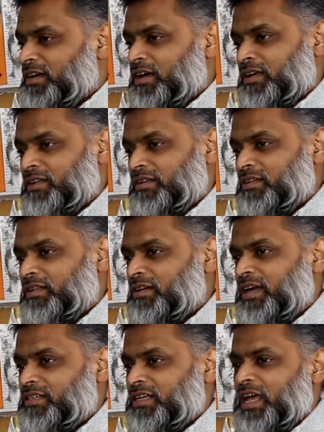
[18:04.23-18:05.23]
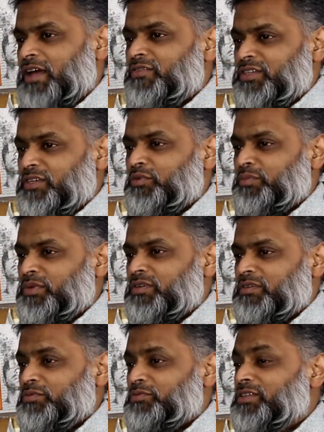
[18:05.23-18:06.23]
And they're asking every single
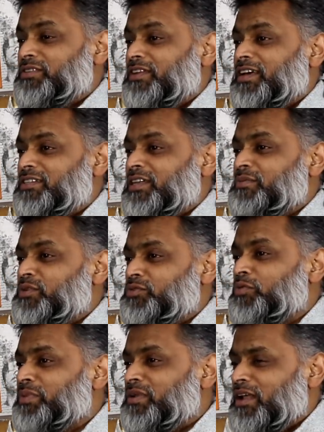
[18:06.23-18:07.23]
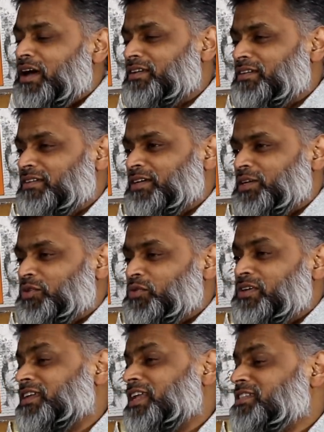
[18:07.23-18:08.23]
person, when's the last time you saw Bin Laden?
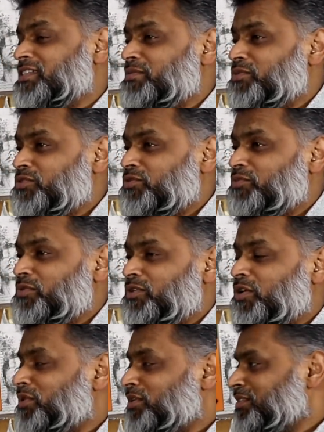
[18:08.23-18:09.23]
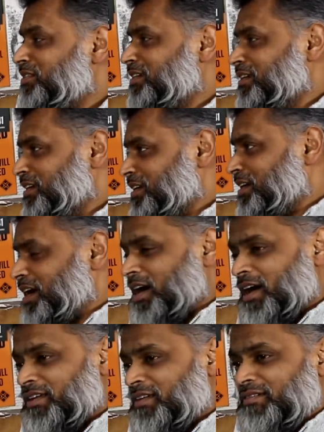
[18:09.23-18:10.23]
When's the last time you saw Mullah Omar?
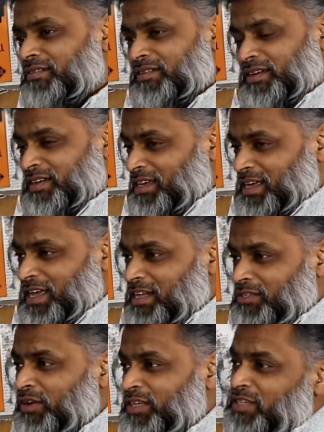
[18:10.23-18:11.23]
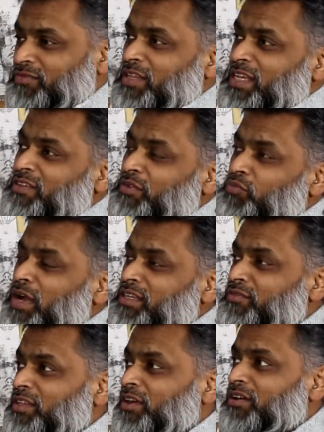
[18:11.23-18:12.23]
And then it's not as if they're even
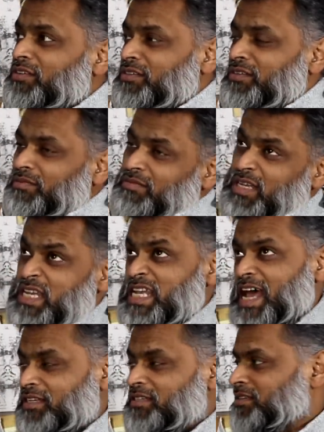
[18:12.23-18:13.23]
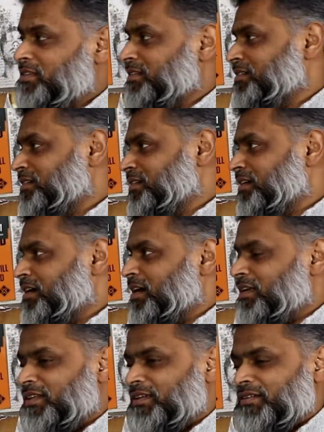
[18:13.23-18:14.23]
waiting for the answer next.
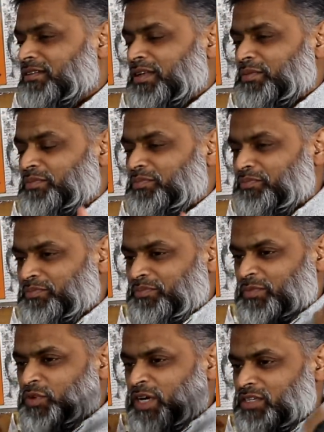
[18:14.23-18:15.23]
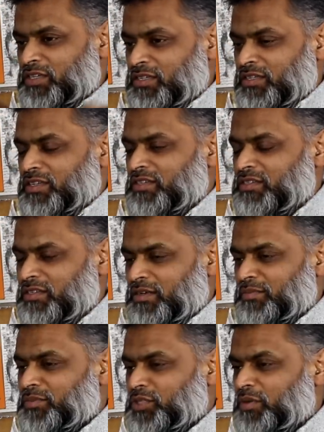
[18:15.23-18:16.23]
And then they dress us in these
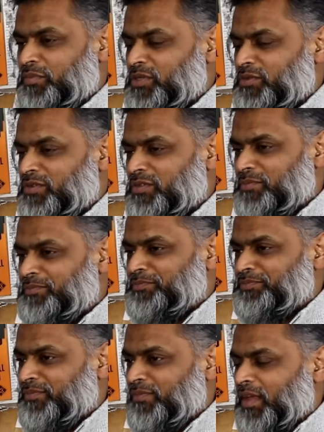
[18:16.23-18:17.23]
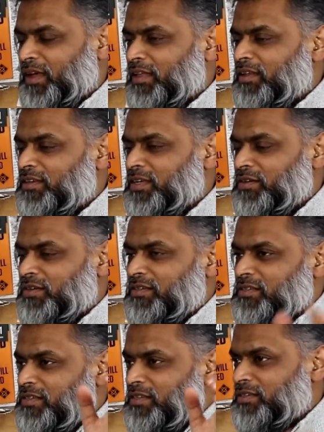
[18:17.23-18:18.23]
jumpsuits and then take
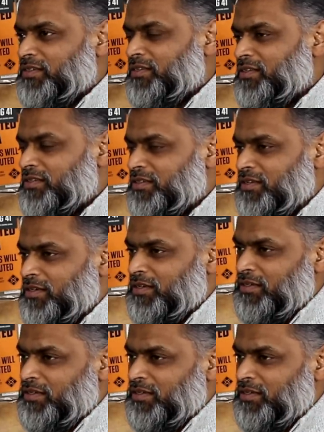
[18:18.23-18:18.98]
us into this